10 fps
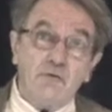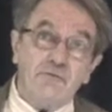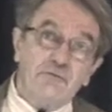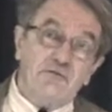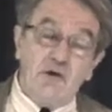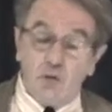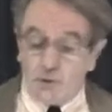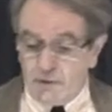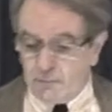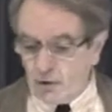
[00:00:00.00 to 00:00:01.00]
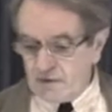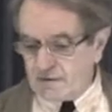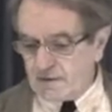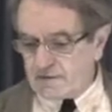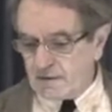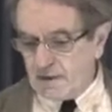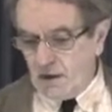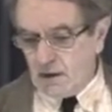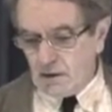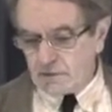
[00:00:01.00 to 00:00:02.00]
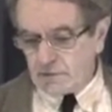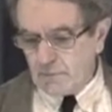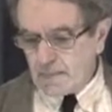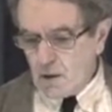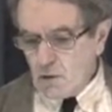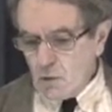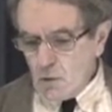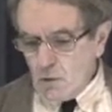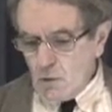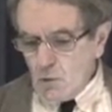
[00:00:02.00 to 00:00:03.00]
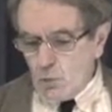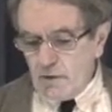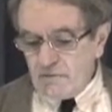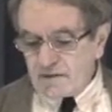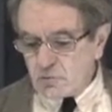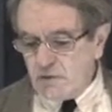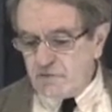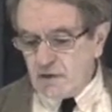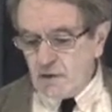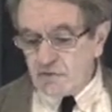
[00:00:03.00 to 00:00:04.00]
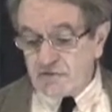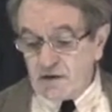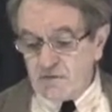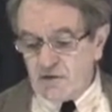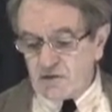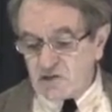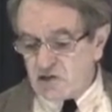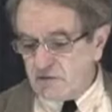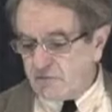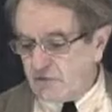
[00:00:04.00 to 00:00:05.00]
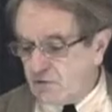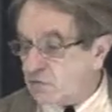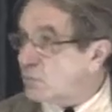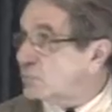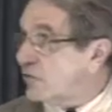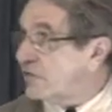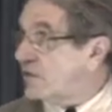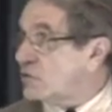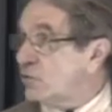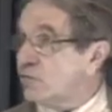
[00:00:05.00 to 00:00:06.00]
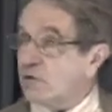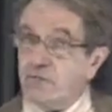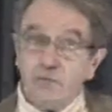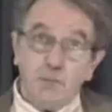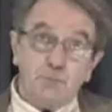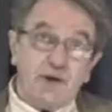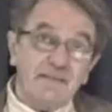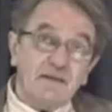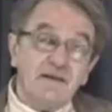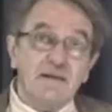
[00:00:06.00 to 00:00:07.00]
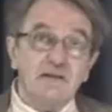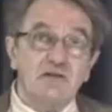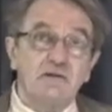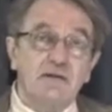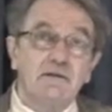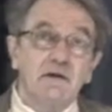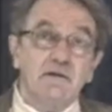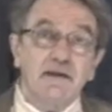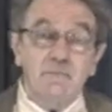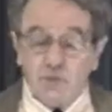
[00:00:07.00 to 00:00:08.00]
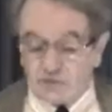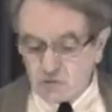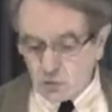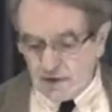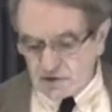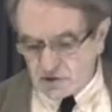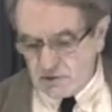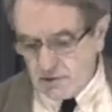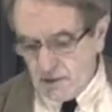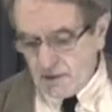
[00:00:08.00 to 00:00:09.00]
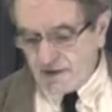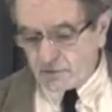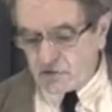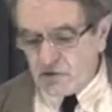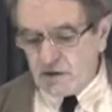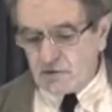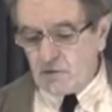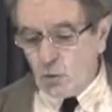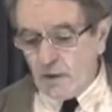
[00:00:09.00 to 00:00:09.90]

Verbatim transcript: of theory, politics, and art that reveal a significant shift in the procedures of presentation and demonstration associated